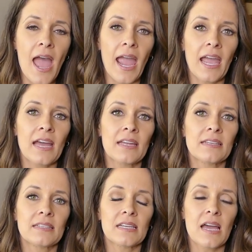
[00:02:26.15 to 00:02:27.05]

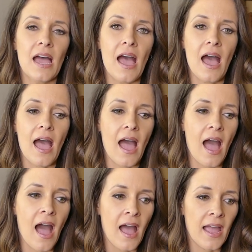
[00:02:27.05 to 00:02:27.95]
And
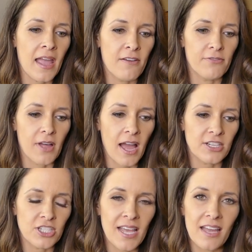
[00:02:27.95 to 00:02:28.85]
I have, I
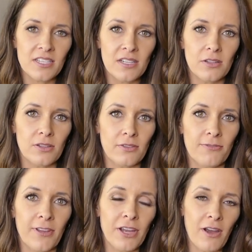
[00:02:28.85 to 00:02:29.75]
just had to
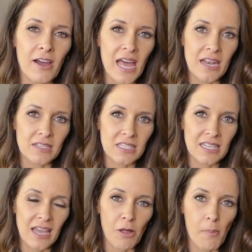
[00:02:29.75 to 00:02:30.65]
figure out how to
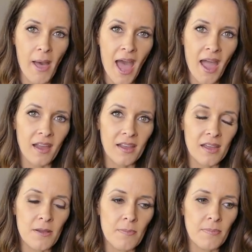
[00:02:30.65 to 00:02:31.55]
scale back
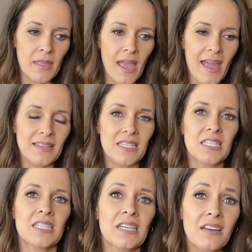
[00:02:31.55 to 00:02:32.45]
and
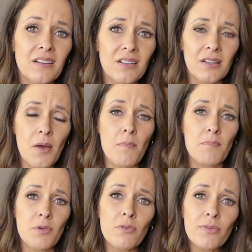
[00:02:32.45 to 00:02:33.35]
still
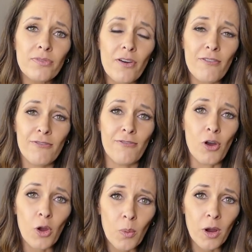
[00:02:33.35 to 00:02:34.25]
move
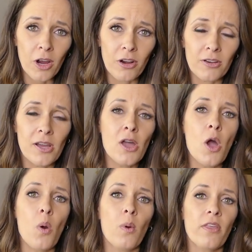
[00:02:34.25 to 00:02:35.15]
forward
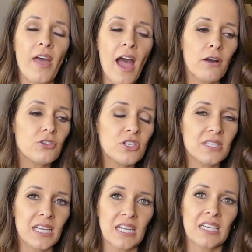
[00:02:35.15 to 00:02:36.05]
without
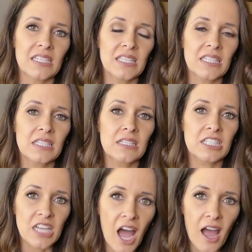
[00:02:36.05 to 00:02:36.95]
just getting
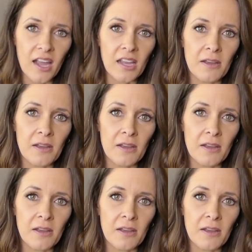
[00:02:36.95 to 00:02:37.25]
stuck.